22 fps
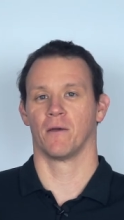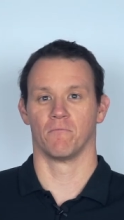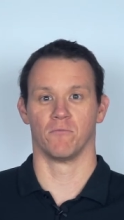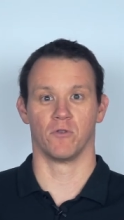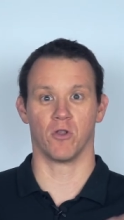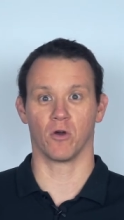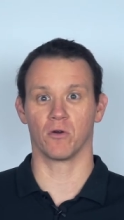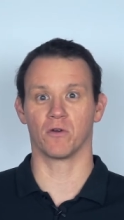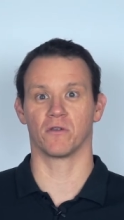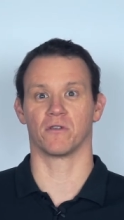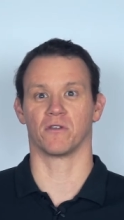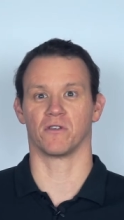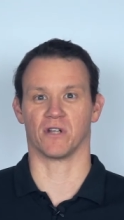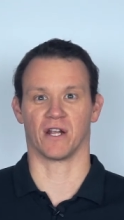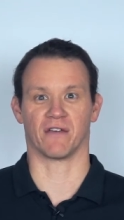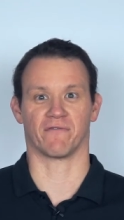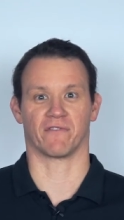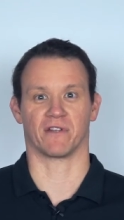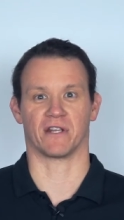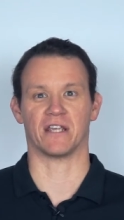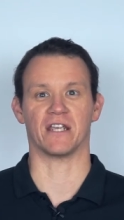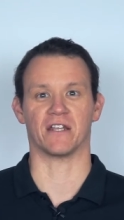longer than you'll
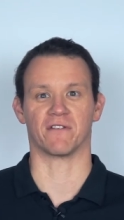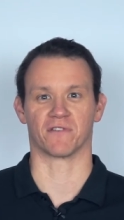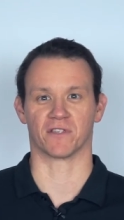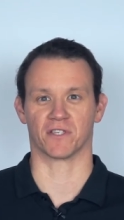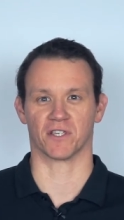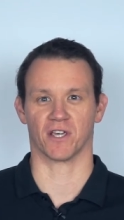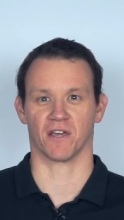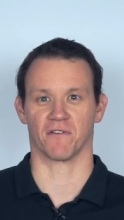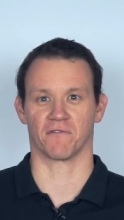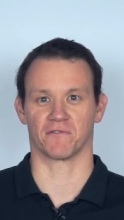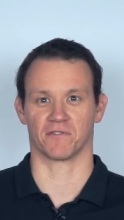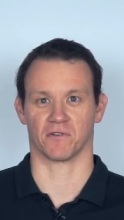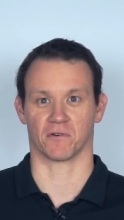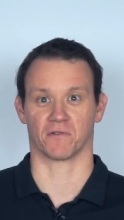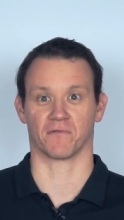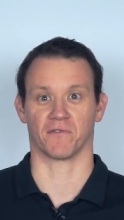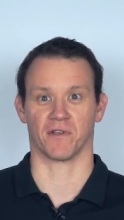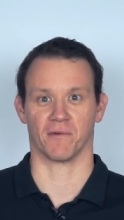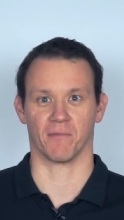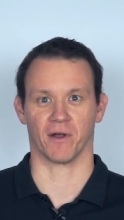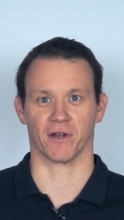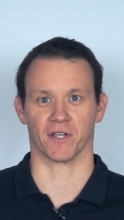ever need for surf
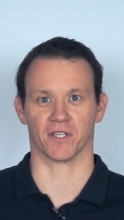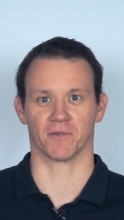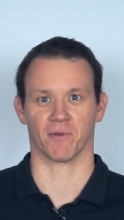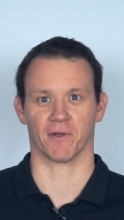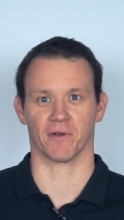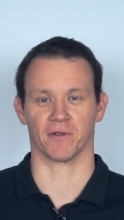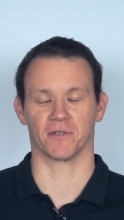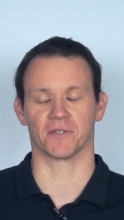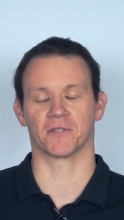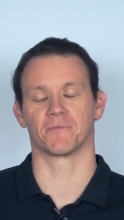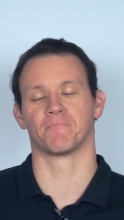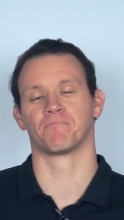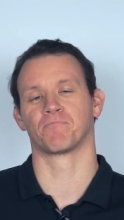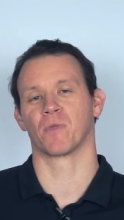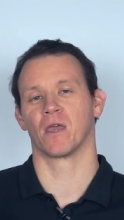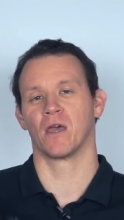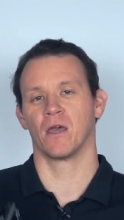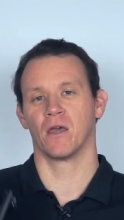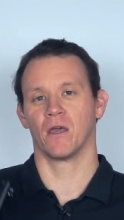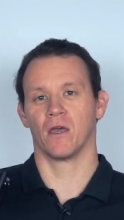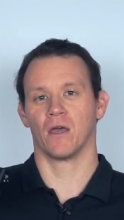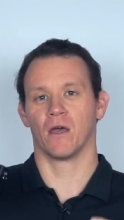photography in my experience.
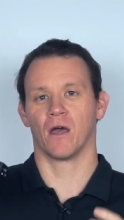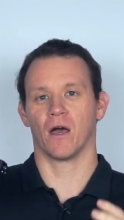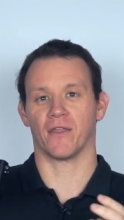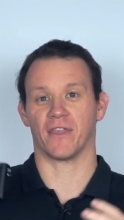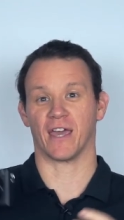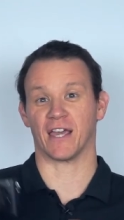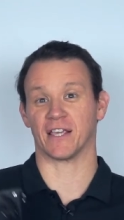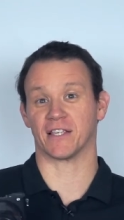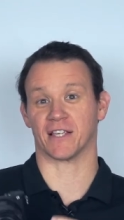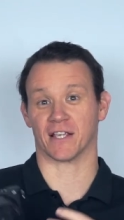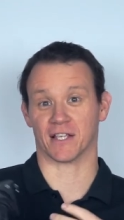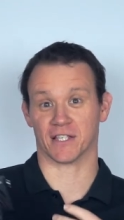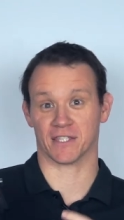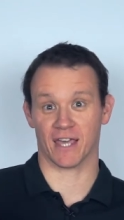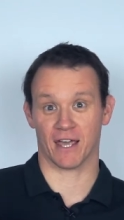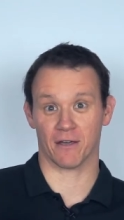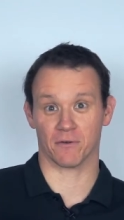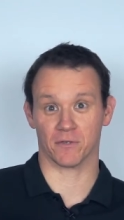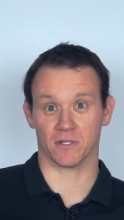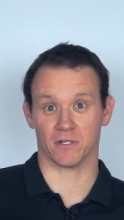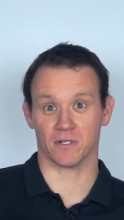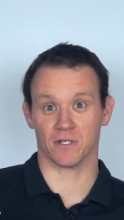The
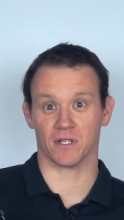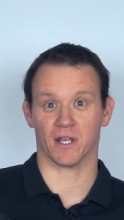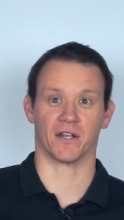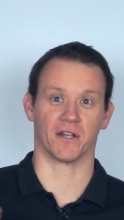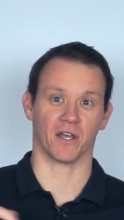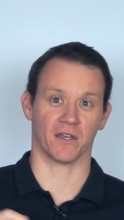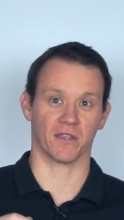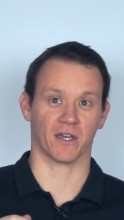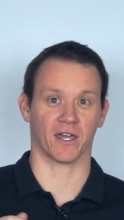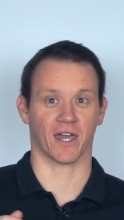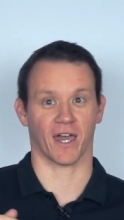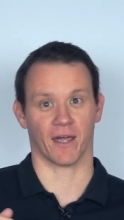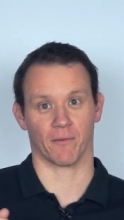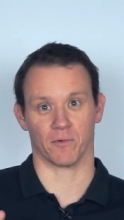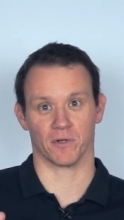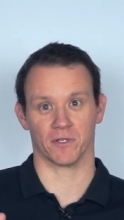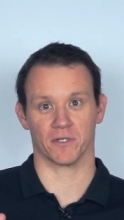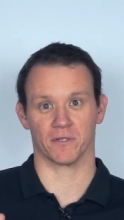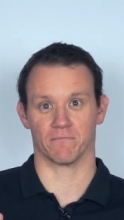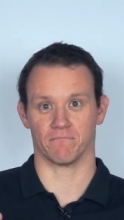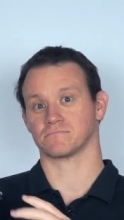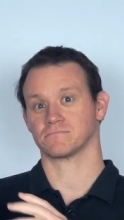A6000 and other
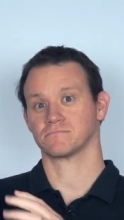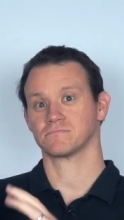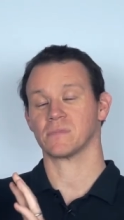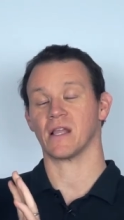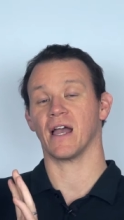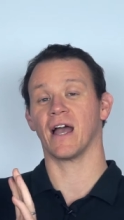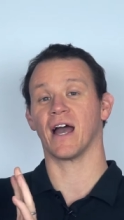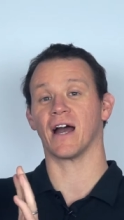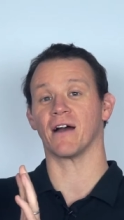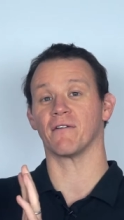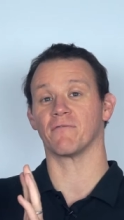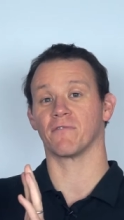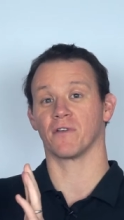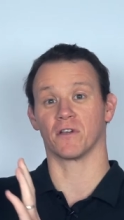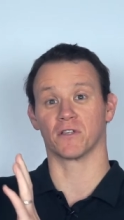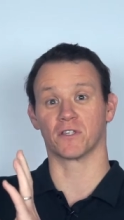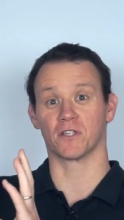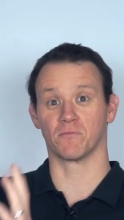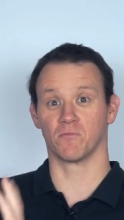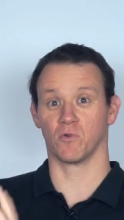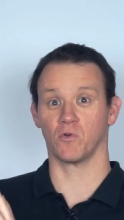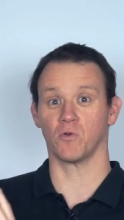cameras have a
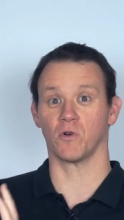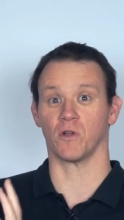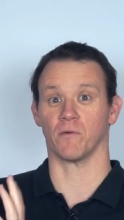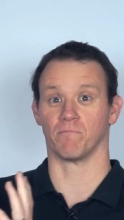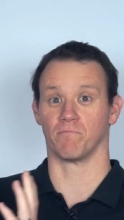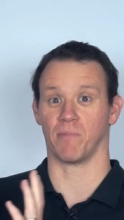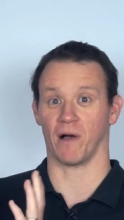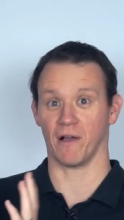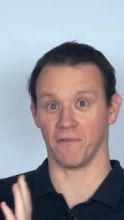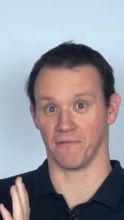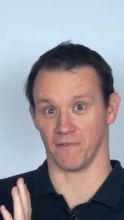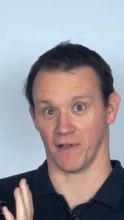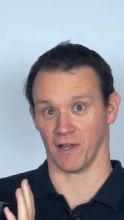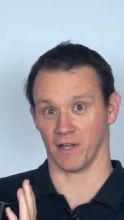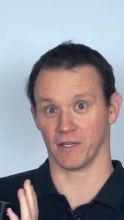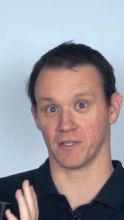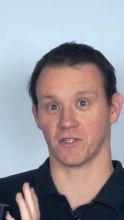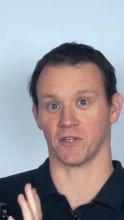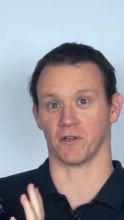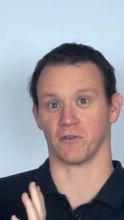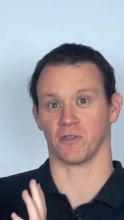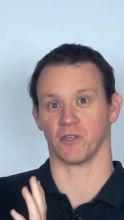smaller buffer
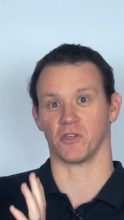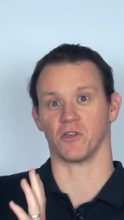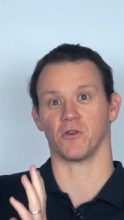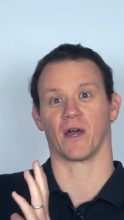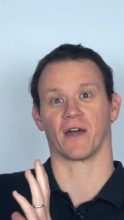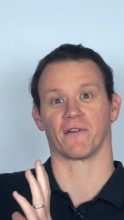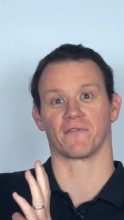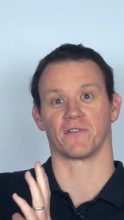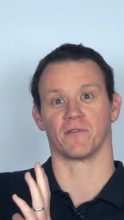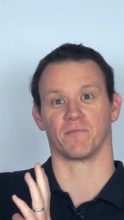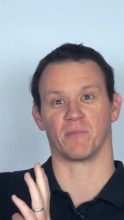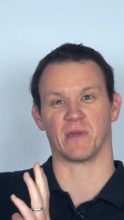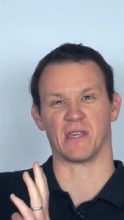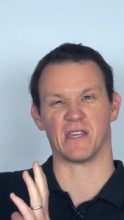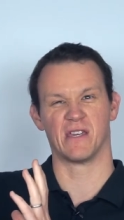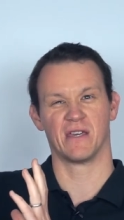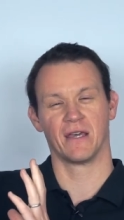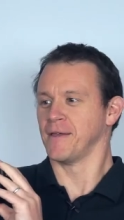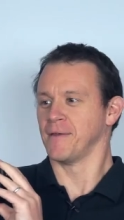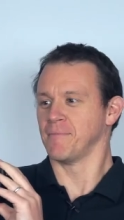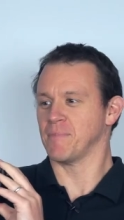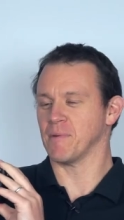so that you have to be
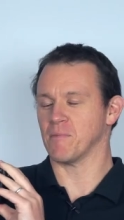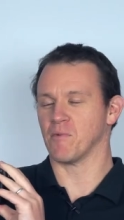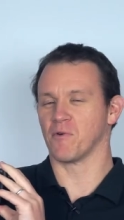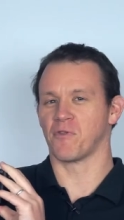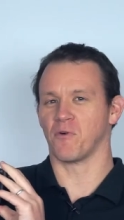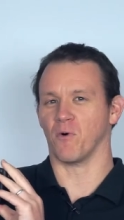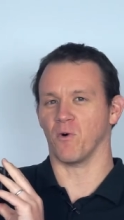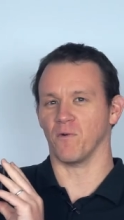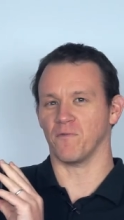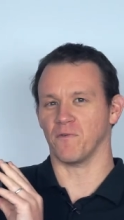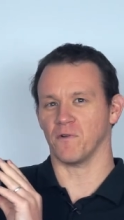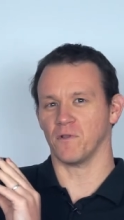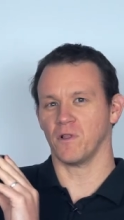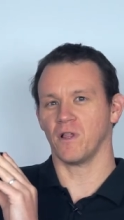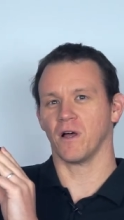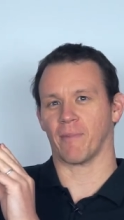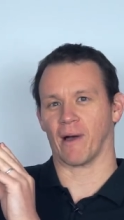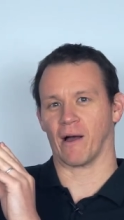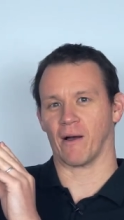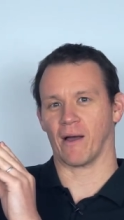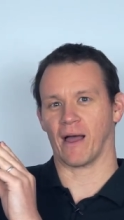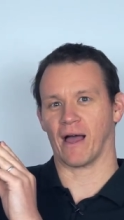a bit more thoughtful
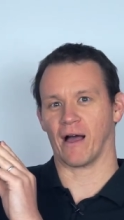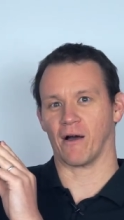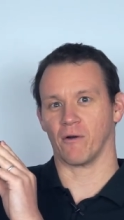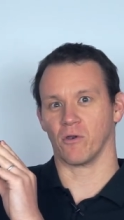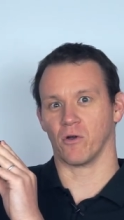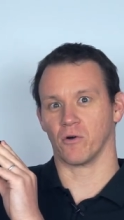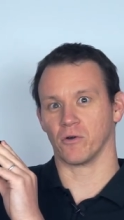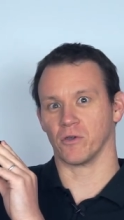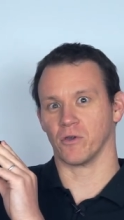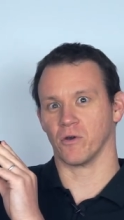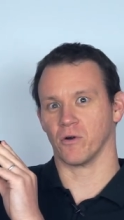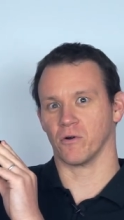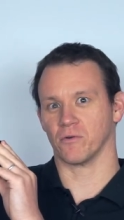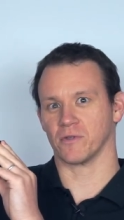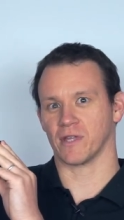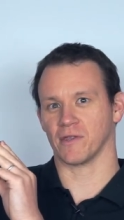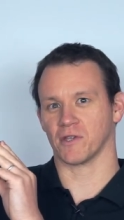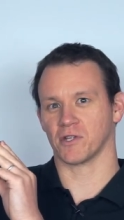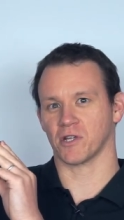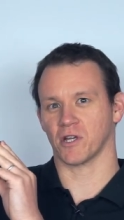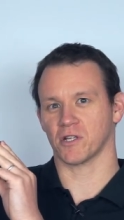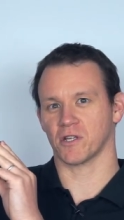about how long you hold
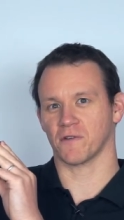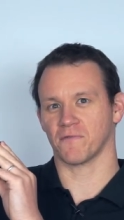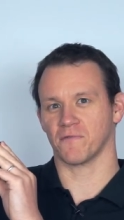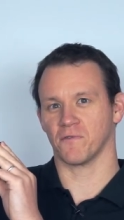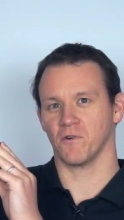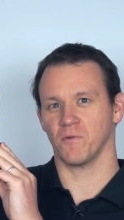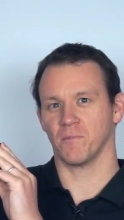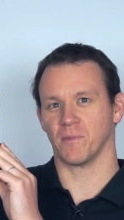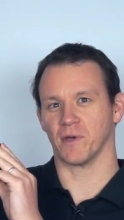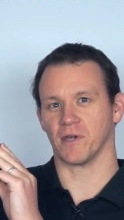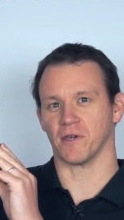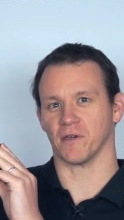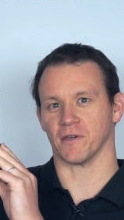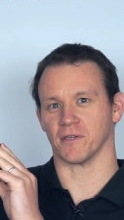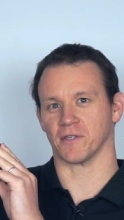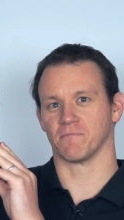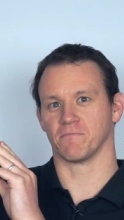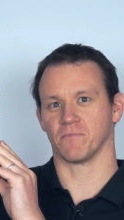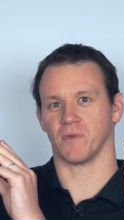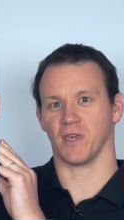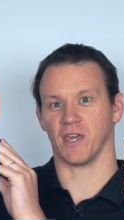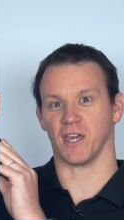down the shutter for
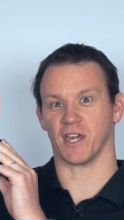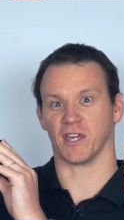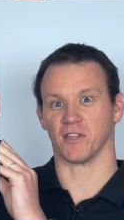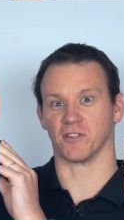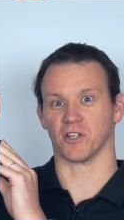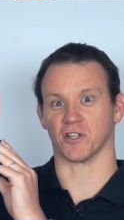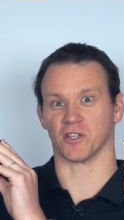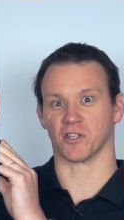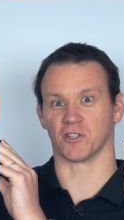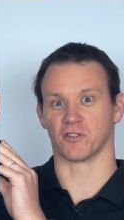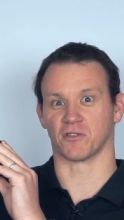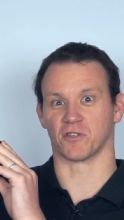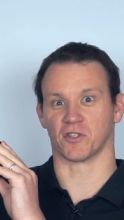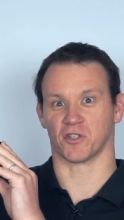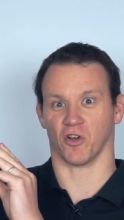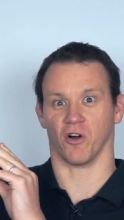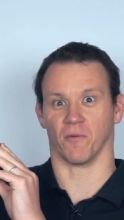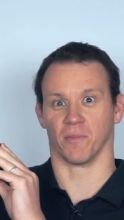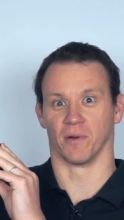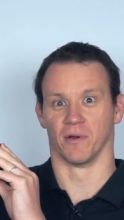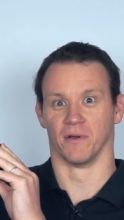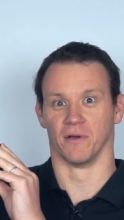because it can just
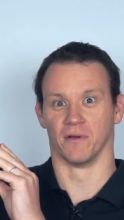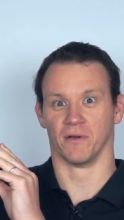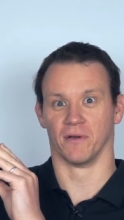stop